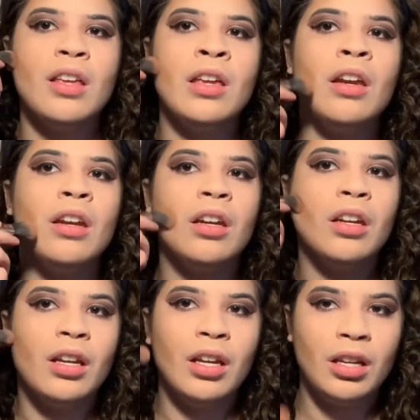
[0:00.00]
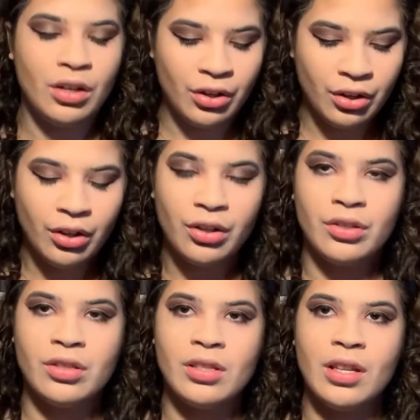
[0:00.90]
in
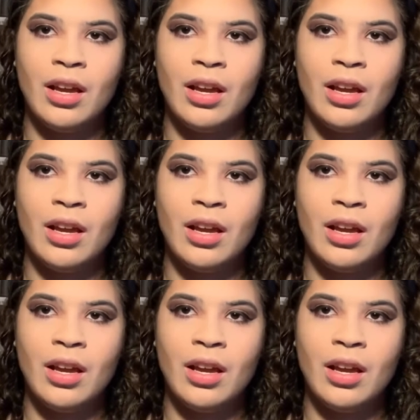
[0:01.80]
hers.